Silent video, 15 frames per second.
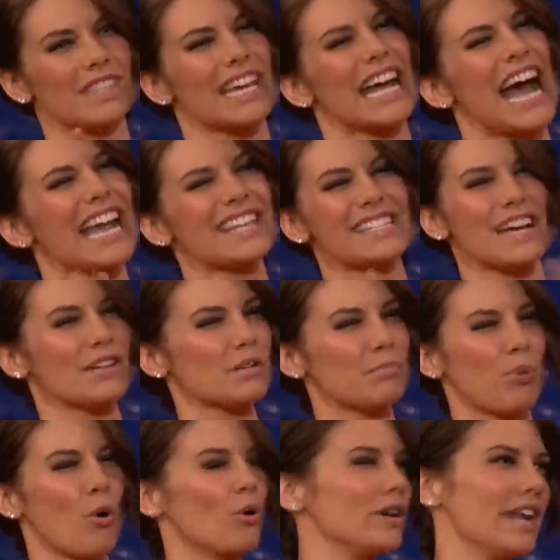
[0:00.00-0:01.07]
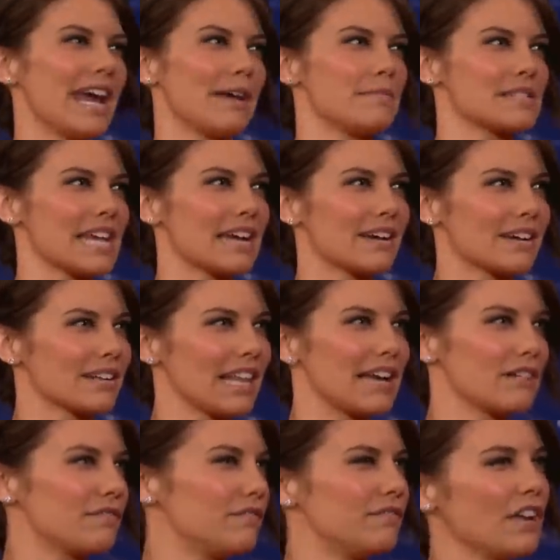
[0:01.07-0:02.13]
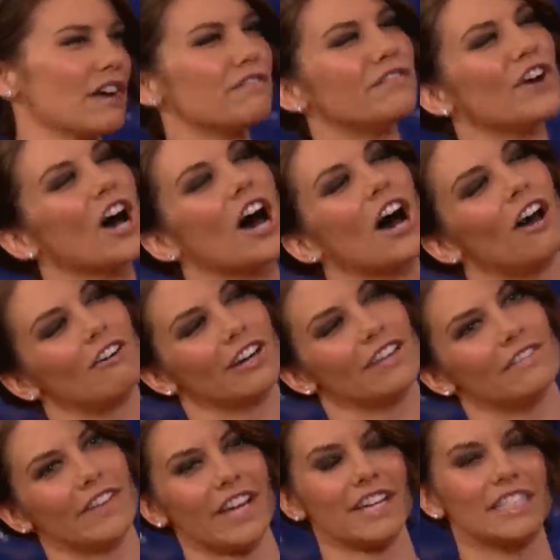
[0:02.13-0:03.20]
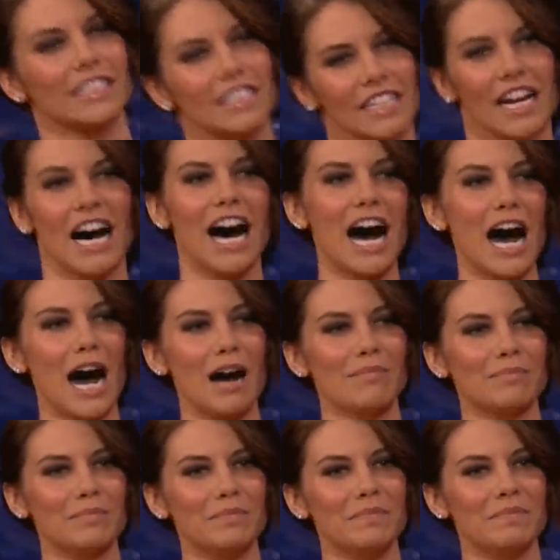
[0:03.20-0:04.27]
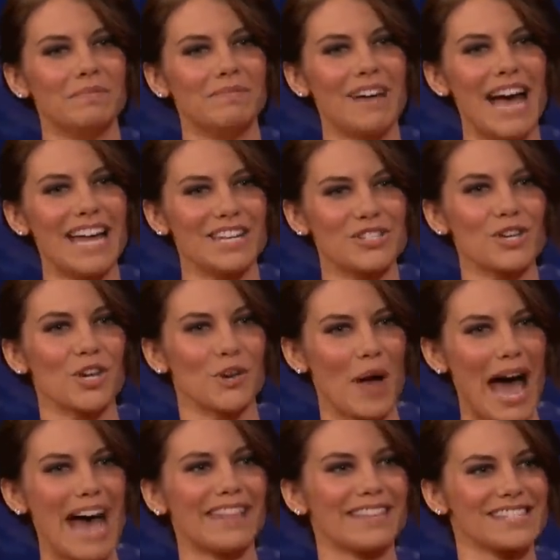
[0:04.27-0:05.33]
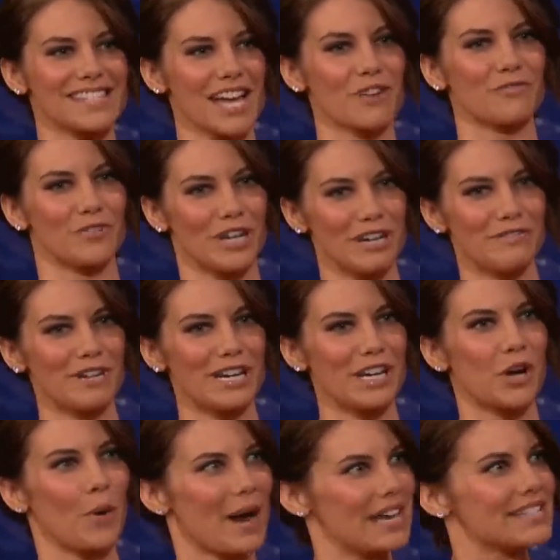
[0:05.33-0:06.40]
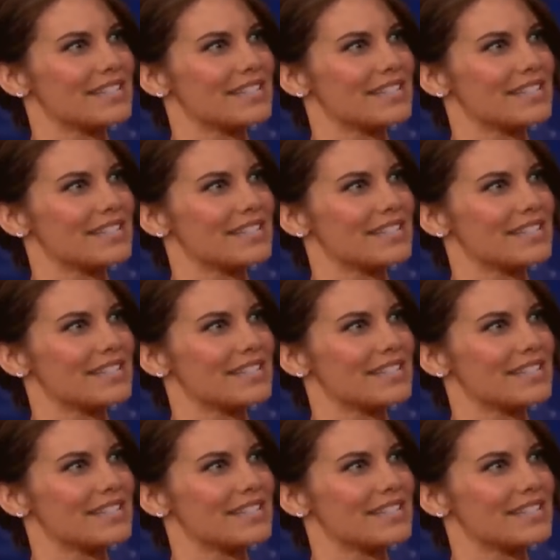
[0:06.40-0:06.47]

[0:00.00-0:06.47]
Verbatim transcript: they kind of sounded porn names, like like Fluffer even. Um, and so you had this like really. Bobo's